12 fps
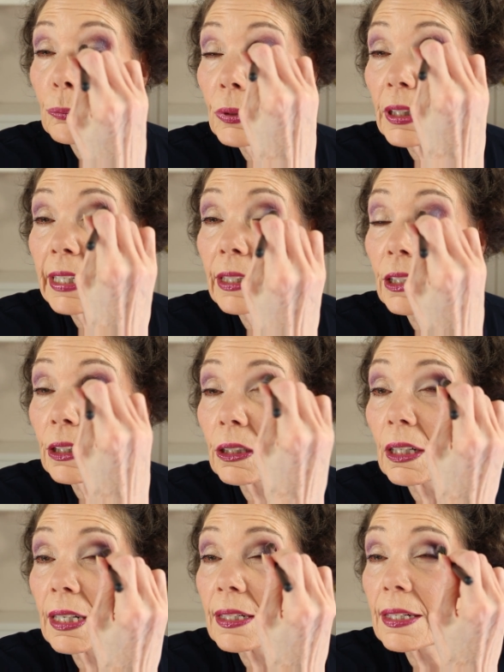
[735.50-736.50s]
blend
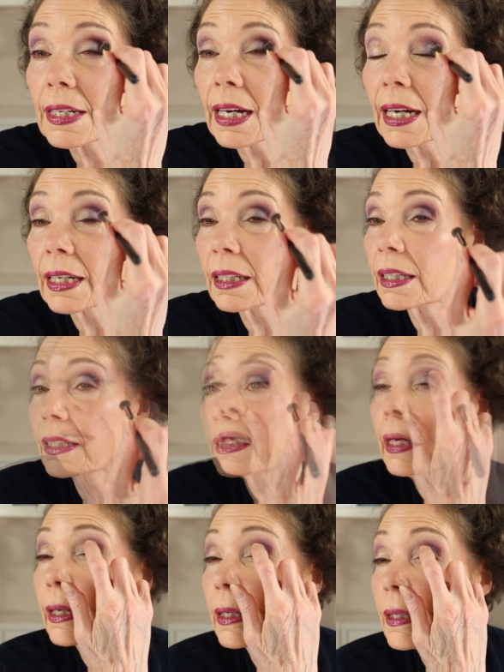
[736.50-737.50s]
across the eyelid,
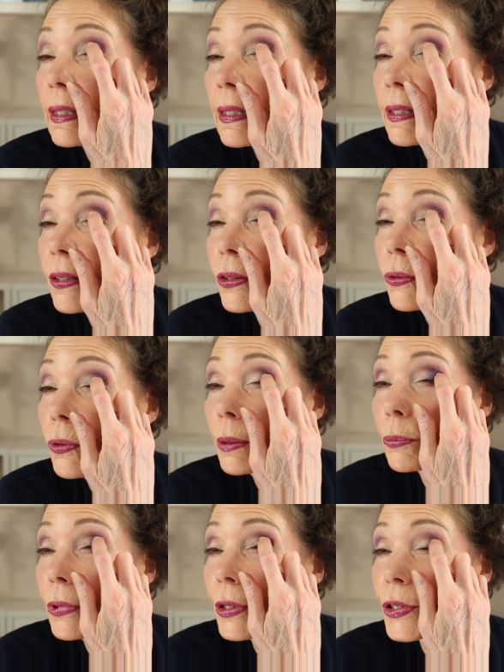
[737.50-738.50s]
and do one
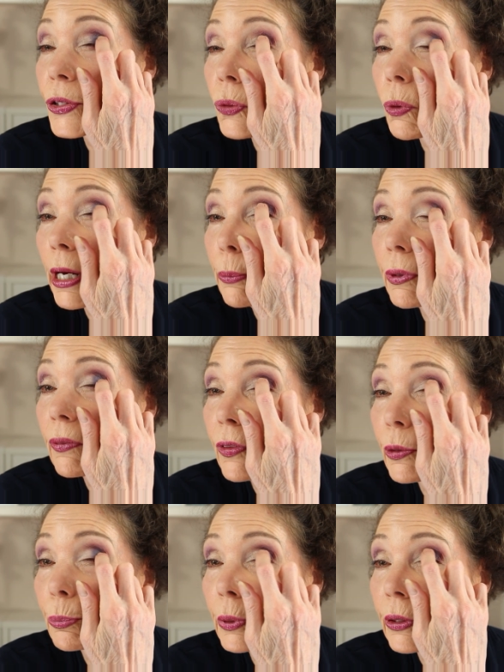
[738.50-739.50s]
more swipe of
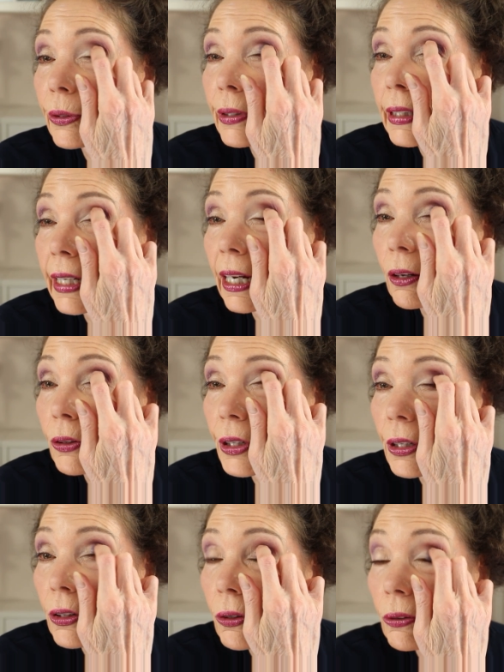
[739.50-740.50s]
the blue in the
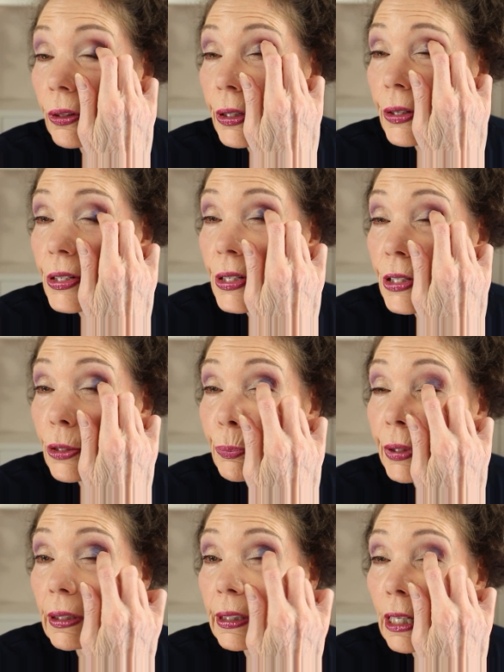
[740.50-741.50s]
outer corner just to
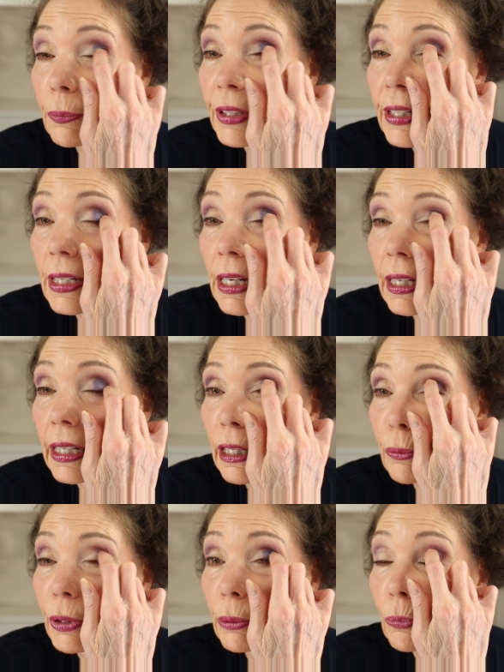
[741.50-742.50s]
build it up a tiny
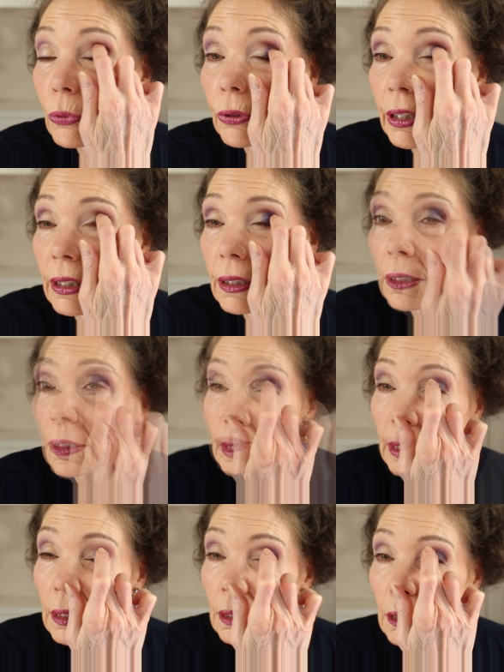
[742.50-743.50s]
bit more,
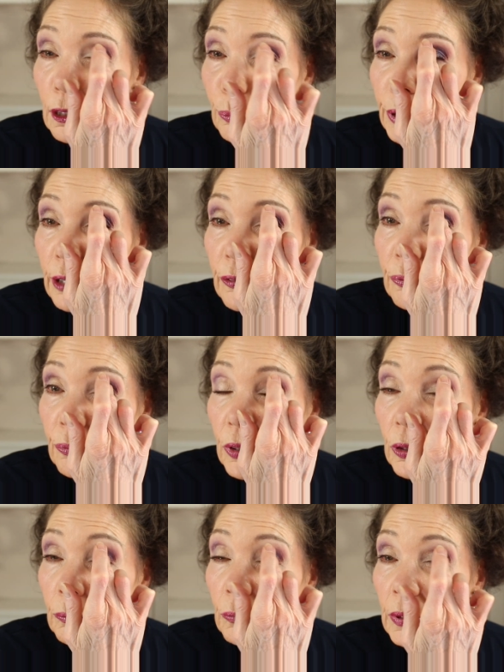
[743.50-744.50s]
and a little
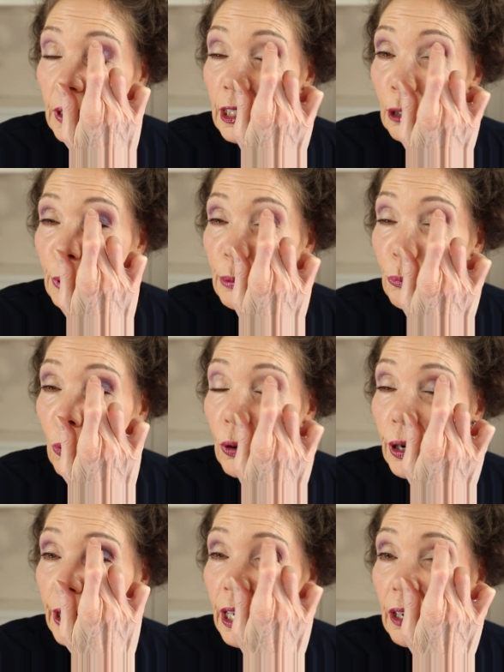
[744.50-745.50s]
bit
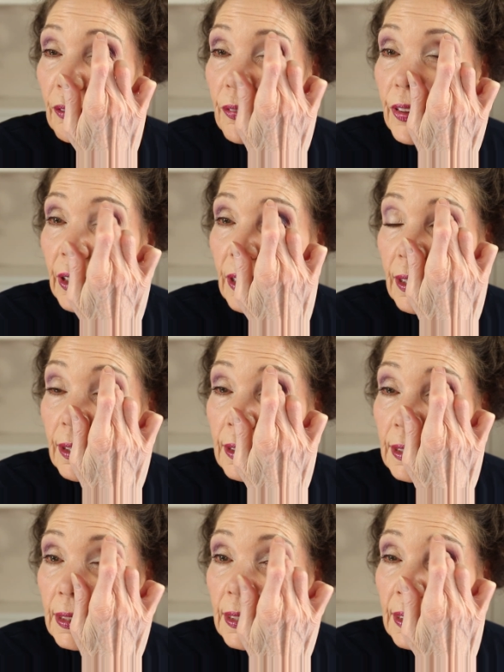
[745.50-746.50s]
more of the
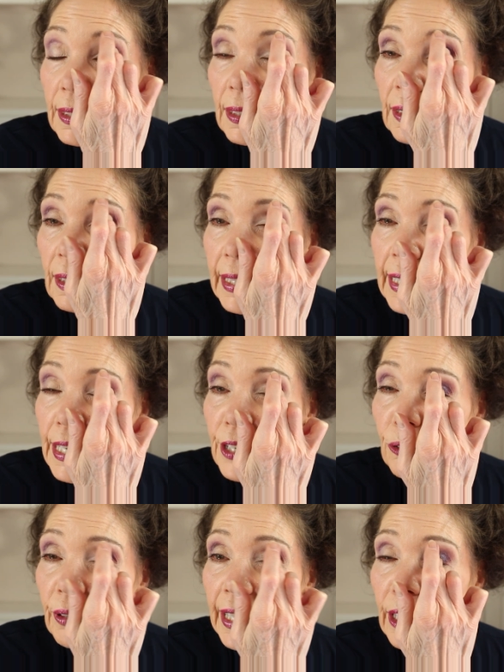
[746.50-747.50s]

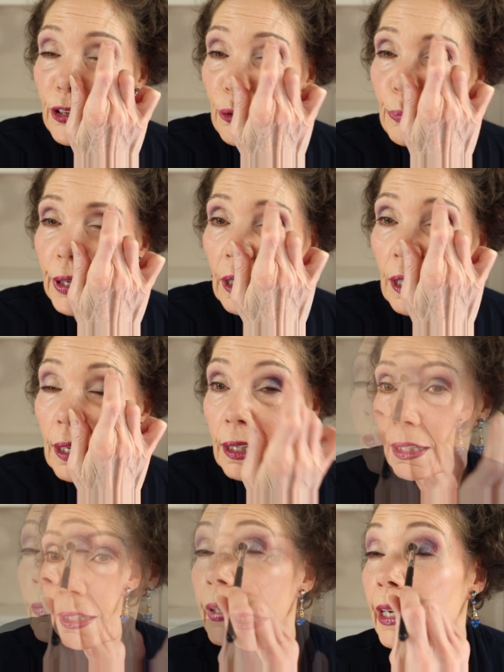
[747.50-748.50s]
linen right in the middle.
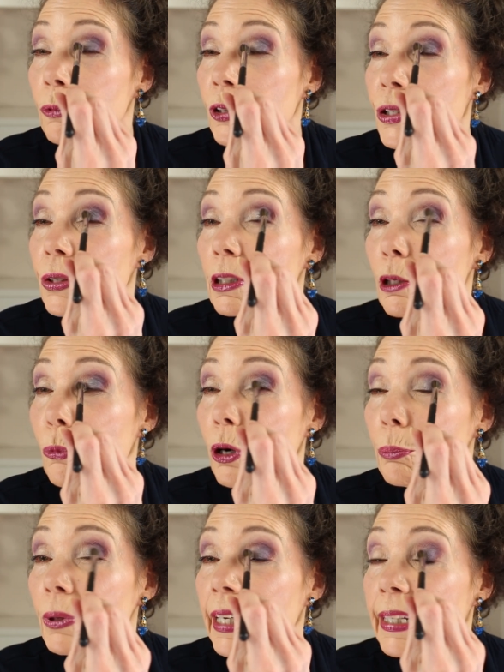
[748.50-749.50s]
Then we'll do a little more
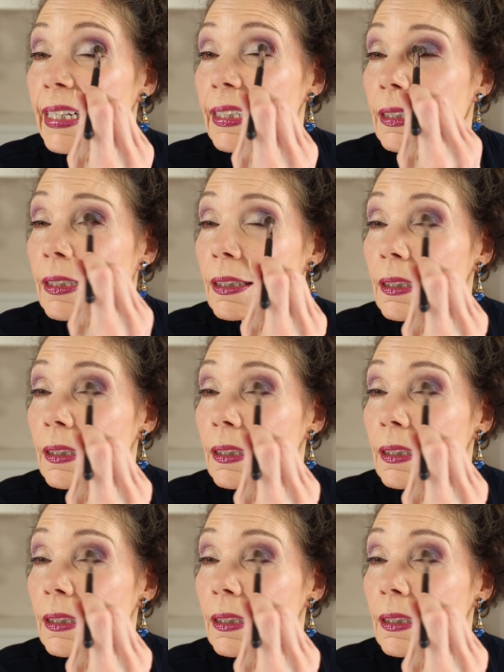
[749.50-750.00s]
blending,